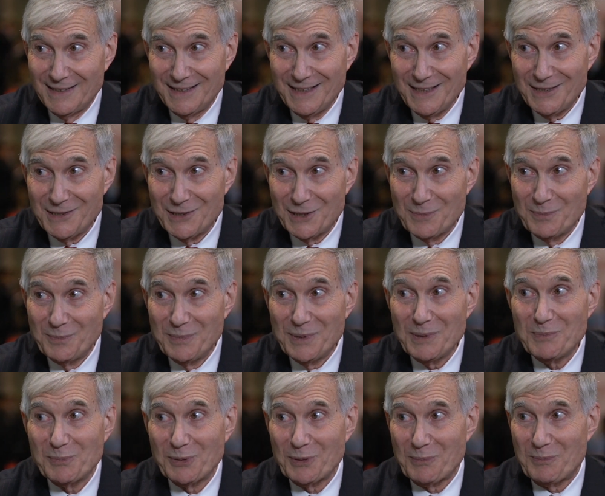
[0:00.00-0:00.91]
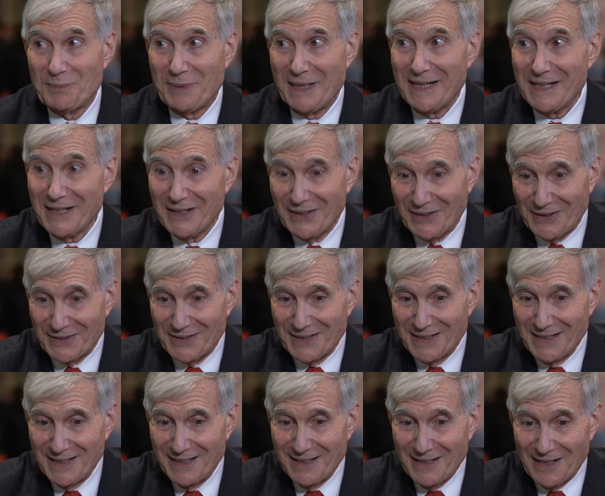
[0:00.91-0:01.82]
need to be prepared
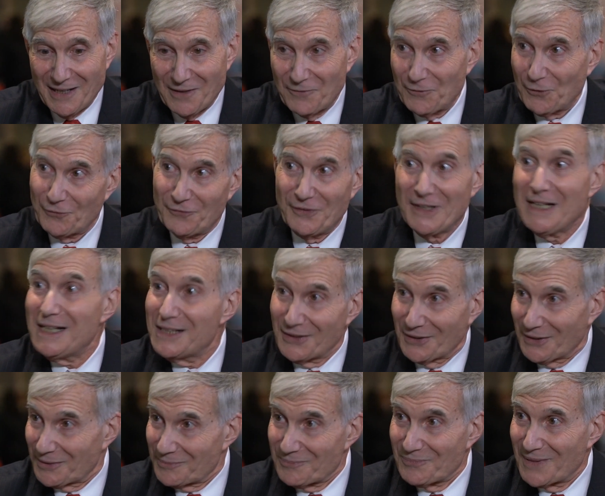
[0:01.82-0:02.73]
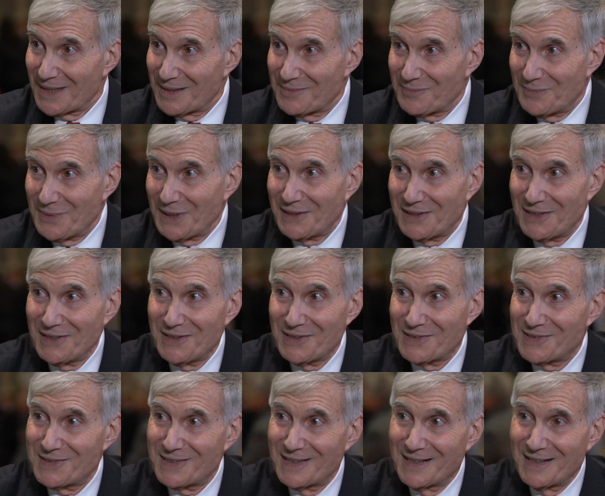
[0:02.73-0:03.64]
Uh, for failure,
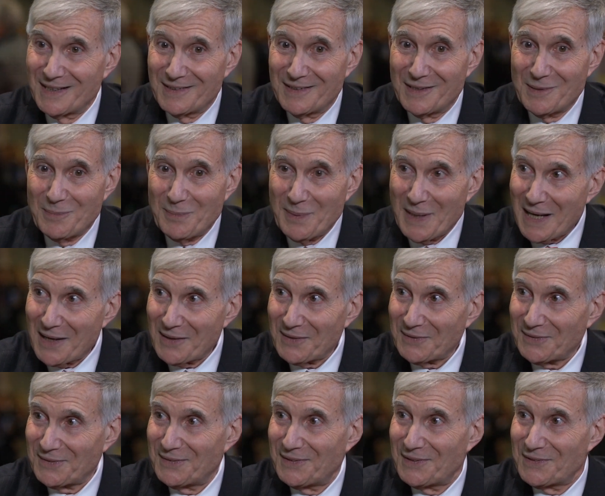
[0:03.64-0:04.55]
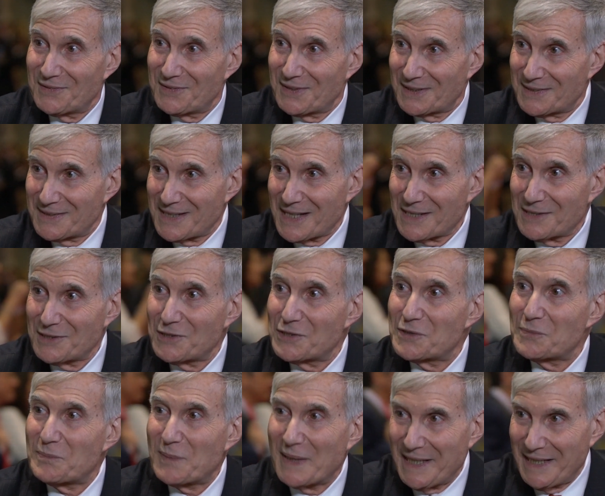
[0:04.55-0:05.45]
because the path to success
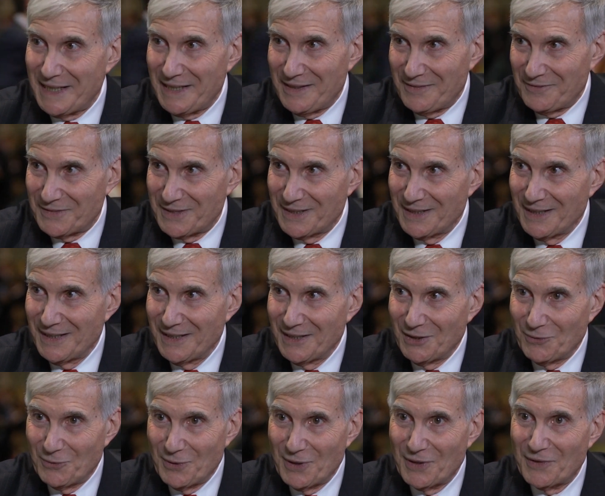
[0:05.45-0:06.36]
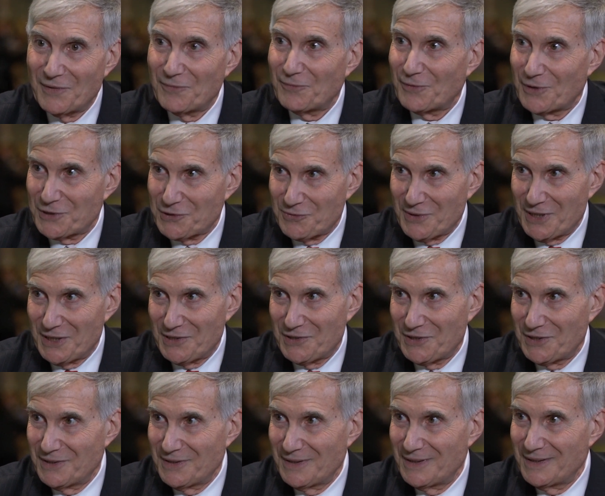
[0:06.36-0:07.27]
is paved with
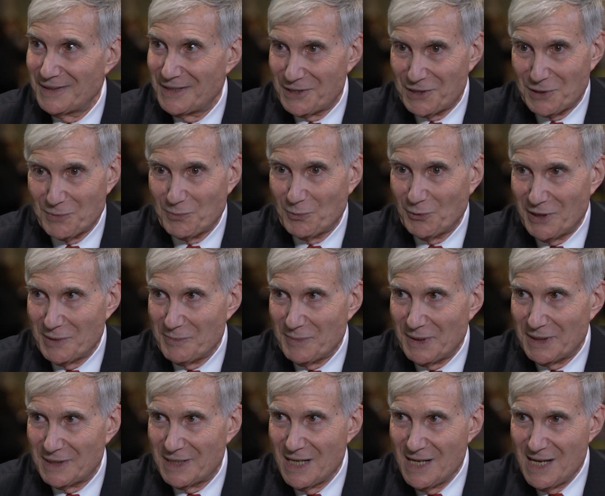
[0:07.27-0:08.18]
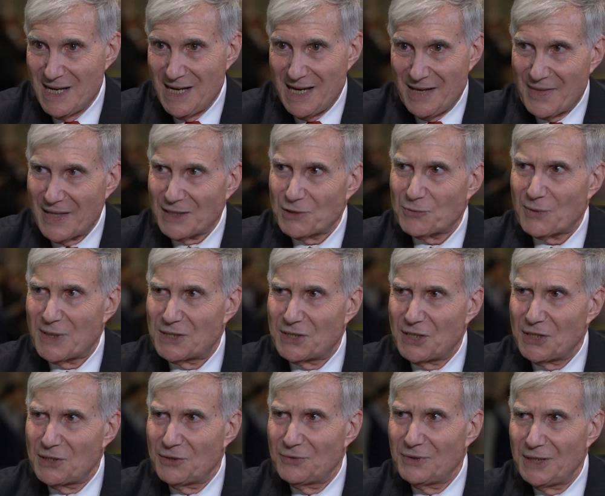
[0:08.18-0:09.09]
frustration and disappointment. And that's why I
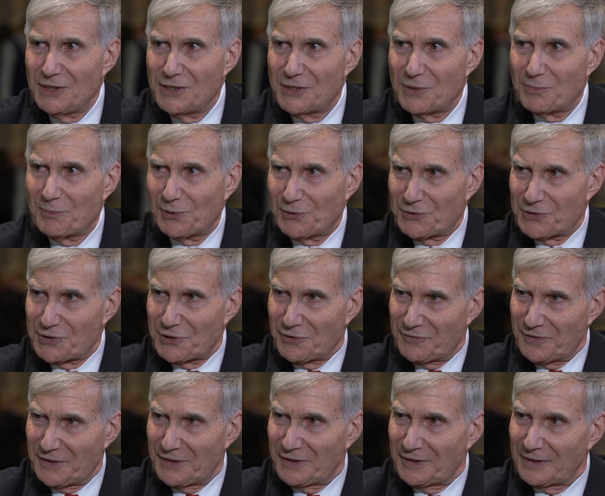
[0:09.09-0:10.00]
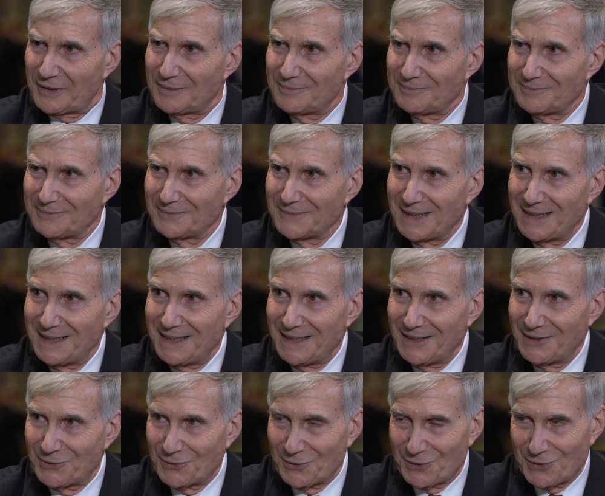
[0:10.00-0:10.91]
say you need to persevere
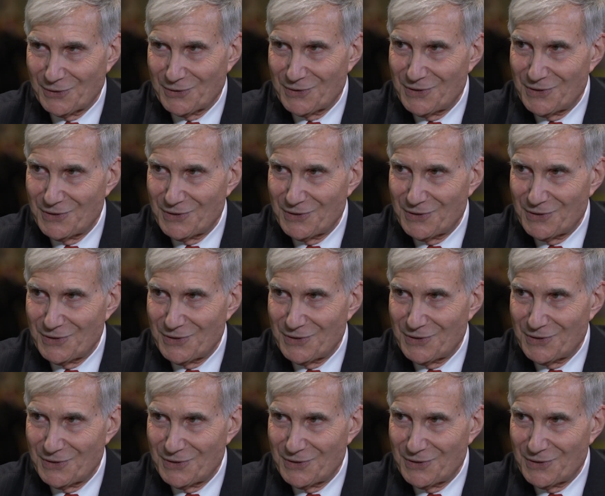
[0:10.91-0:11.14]
in order